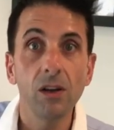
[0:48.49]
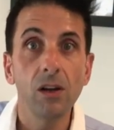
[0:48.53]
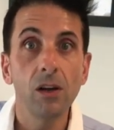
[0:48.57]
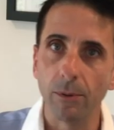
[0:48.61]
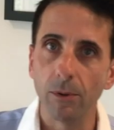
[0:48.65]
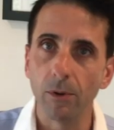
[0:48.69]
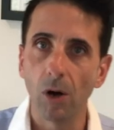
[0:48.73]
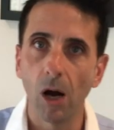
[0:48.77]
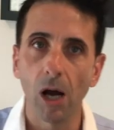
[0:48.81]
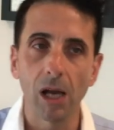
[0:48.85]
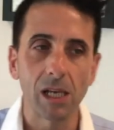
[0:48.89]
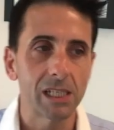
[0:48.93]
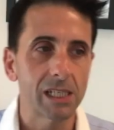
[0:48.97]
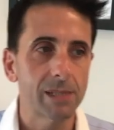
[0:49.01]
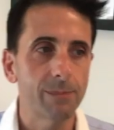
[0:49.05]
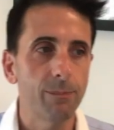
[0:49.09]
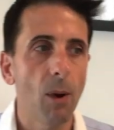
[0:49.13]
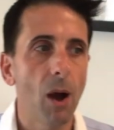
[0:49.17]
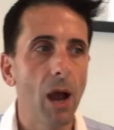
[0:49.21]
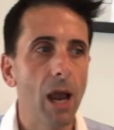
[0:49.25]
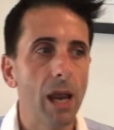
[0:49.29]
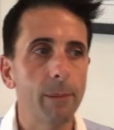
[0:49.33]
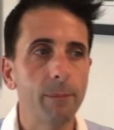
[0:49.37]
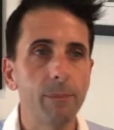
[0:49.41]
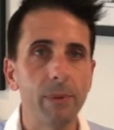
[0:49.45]
Well, I
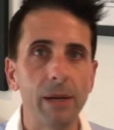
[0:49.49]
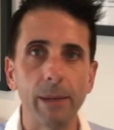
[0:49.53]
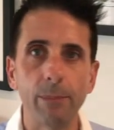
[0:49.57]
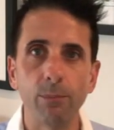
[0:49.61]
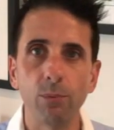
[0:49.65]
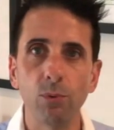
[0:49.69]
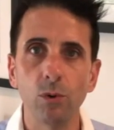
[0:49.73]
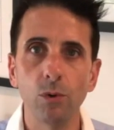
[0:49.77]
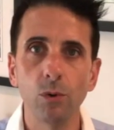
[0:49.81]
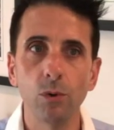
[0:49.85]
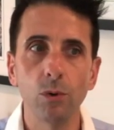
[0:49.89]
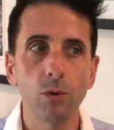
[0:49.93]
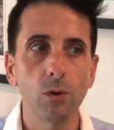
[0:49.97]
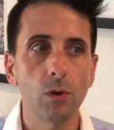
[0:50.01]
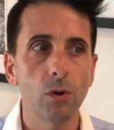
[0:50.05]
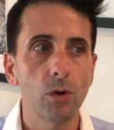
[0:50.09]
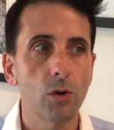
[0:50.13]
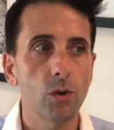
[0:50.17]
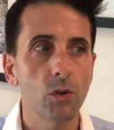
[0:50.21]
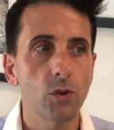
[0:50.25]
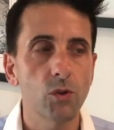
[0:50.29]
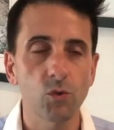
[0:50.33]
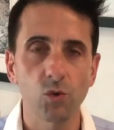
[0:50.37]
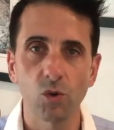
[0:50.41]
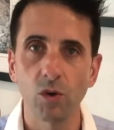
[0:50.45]
inspired people
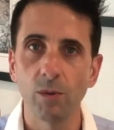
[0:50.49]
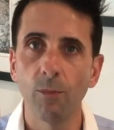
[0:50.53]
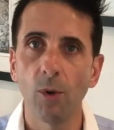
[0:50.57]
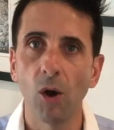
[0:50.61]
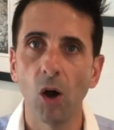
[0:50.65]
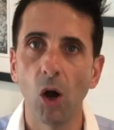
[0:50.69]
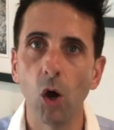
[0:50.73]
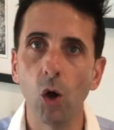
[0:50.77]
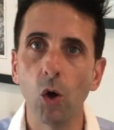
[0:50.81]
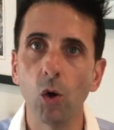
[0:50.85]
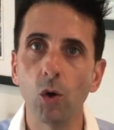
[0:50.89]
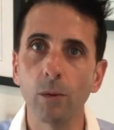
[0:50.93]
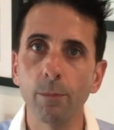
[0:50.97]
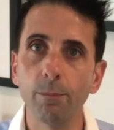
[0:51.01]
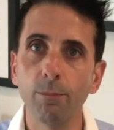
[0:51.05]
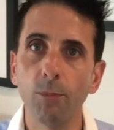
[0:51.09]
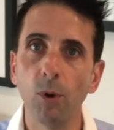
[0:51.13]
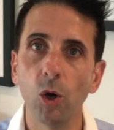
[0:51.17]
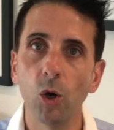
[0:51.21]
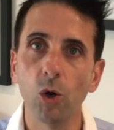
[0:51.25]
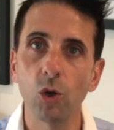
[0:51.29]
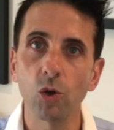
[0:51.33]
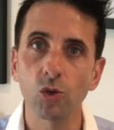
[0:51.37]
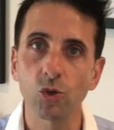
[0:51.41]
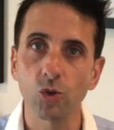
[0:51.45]
through my own
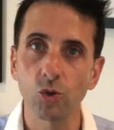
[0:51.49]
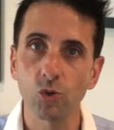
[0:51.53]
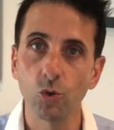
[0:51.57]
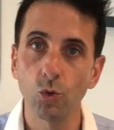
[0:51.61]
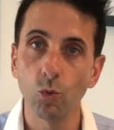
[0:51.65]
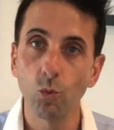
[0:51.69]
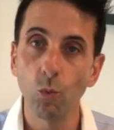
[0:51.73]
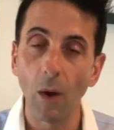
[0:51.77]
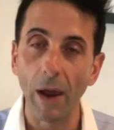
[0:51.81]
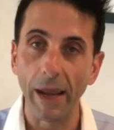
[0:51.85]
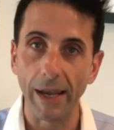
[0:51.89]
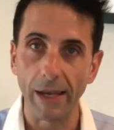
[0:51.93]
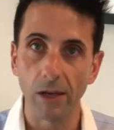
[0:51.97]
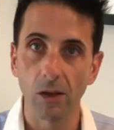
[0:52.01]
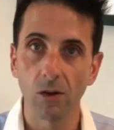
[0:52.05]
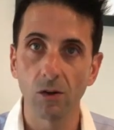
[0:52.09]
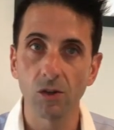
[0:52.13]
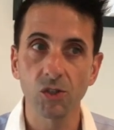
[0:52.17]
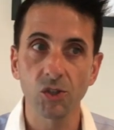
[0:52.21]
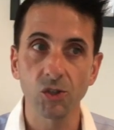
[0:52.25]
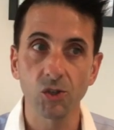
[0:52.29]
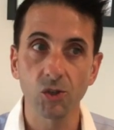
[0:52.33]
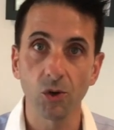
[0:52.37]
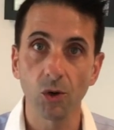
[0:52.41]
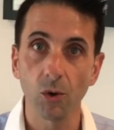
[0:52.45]
personal weight
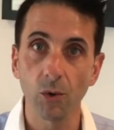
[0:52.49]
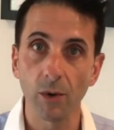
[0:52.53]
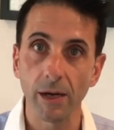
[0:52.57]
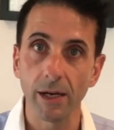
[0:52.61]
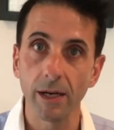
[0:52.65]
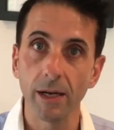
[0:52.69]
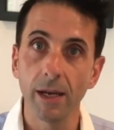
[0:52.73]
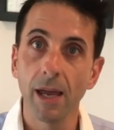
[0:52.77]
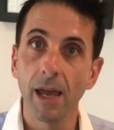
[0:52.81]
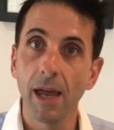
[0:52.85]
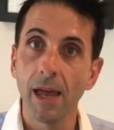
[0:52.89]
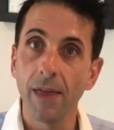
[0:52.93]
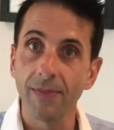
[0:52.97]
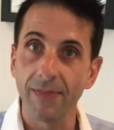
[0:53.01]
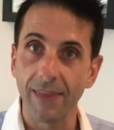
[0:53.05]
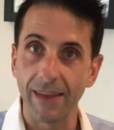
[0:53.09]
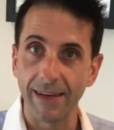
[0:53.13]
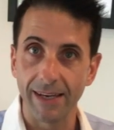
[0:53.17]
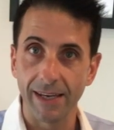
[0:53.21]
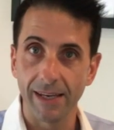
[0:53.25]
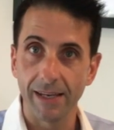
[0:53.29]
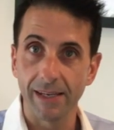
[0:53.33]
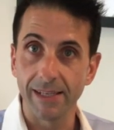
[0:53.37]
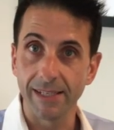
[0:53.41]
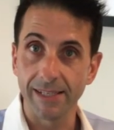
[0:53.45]
loss story that
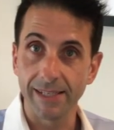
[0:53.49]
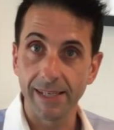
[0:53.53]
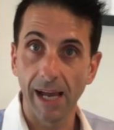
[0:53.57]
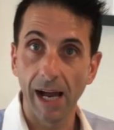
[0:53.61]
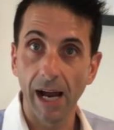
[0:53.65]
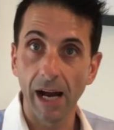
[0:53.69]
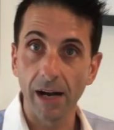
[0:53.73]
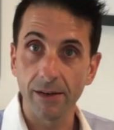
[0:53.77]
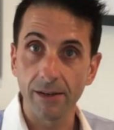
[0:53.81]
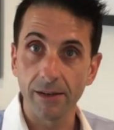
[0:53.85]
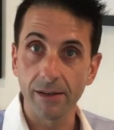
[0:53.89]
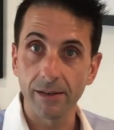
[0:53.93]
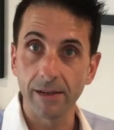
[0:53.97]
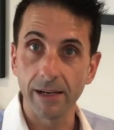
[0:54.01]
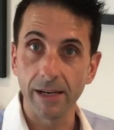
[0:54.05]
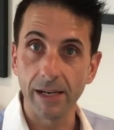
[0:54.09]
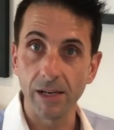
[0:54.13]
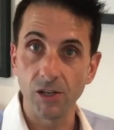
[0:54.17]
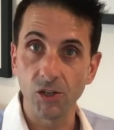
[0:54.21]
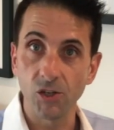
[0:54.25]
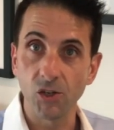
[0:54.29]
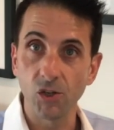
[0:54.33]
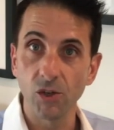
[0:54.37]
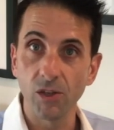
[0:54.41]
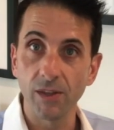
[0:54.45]
started
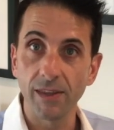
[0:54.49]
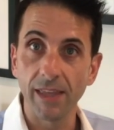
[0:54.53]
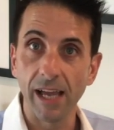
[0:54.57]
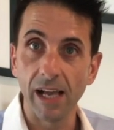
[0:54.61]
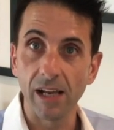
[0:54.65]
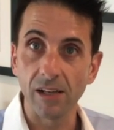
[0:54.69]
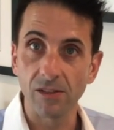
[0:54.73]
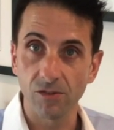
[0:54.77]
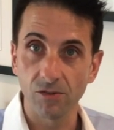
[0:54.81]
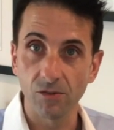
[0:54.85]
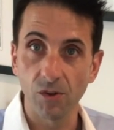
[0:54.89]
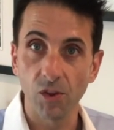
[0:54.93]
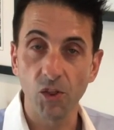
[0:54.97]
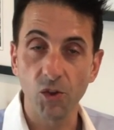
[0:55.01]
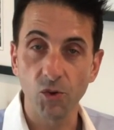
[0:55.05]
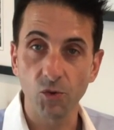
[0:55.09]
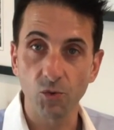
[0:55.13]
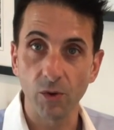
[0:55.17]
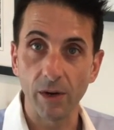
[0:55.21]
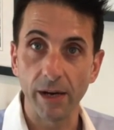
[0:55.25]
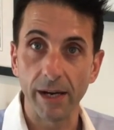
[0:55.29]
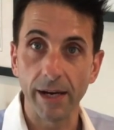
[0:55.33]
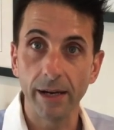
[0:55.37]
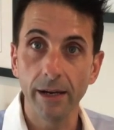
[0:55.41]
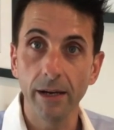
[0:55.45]
in
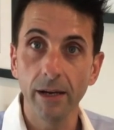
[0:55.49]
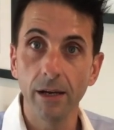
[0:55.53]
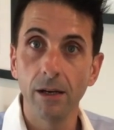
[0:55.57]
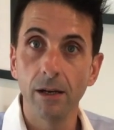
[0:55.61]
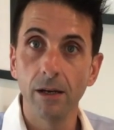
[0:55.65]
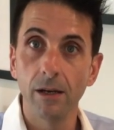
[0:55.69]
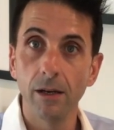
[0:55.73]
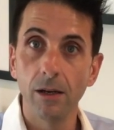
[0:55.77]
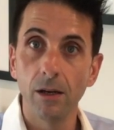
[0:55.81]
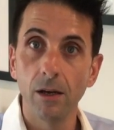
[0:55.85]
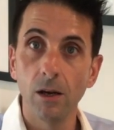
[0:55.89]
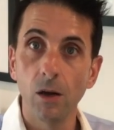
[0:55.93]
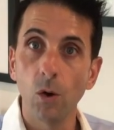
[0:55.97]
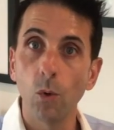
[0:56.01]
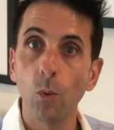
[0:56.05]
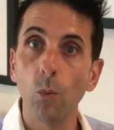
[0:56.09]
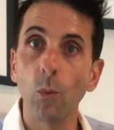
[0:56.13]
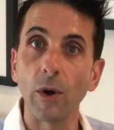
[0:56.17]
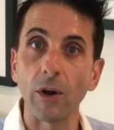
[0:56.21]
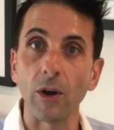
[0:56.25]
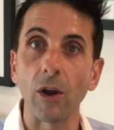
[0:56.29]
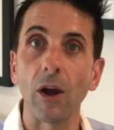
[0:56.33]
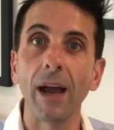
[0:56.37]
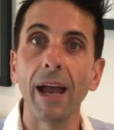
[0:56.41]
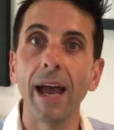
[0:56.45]
2003
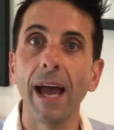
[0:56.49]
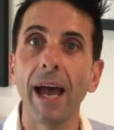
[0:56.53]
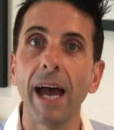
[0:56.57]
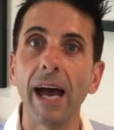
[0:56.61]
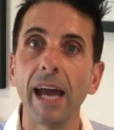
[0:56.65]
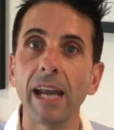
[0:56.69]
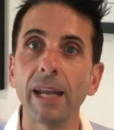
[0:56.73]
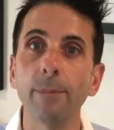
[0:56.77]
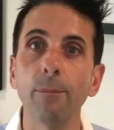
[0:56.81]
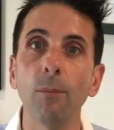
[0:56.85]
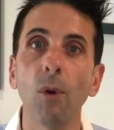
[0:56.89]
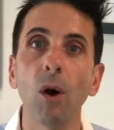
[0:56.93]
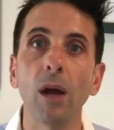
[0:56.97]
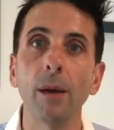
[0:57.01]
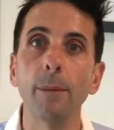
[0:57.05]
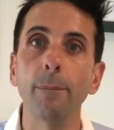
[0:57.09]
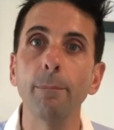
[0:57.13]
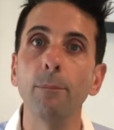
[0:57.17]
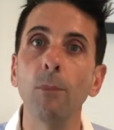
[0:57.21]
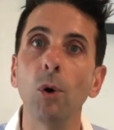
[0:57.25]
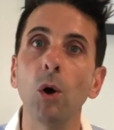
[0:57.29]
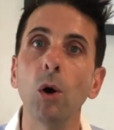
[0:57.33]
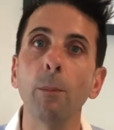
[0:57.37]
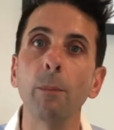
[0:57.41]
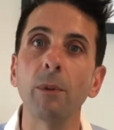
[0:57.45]
when I had my
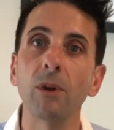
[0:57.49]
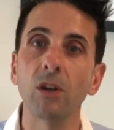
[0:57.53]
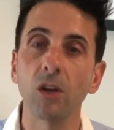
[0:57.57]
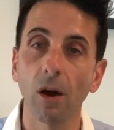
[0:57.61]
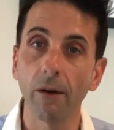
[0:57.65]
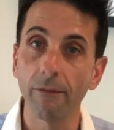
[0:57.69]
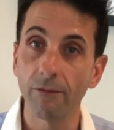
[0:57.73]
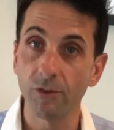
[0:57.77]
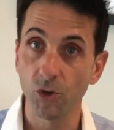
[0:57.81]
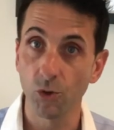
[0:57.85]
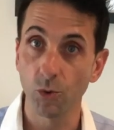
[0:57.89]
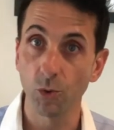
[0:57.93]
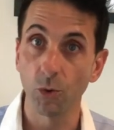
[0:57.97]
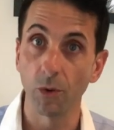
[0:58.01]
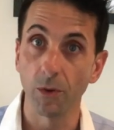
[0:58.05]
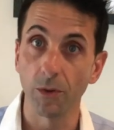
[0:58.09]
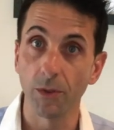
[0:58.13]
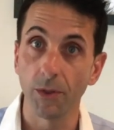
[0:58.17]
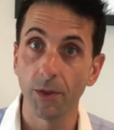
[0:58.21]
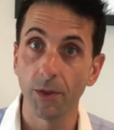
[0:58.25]
moment of truth,